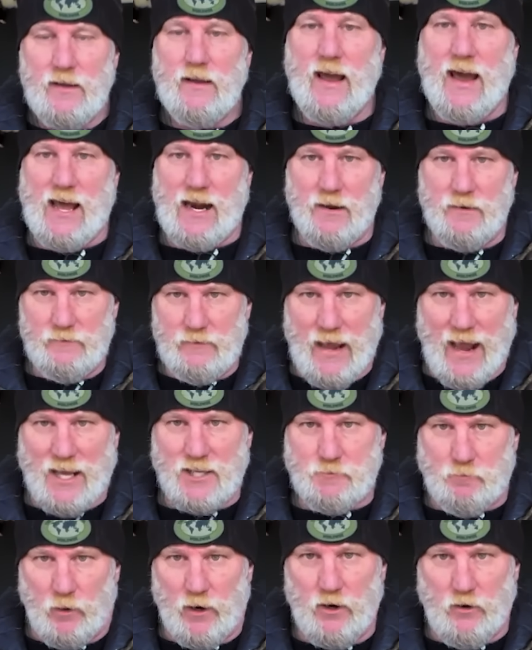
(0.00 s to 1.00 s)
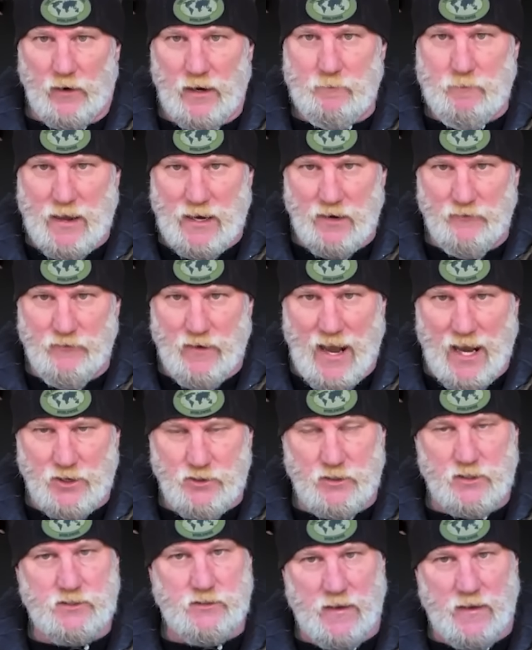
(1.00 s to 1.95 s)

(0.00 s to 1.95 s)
at, at Spring Creek Manufacturing.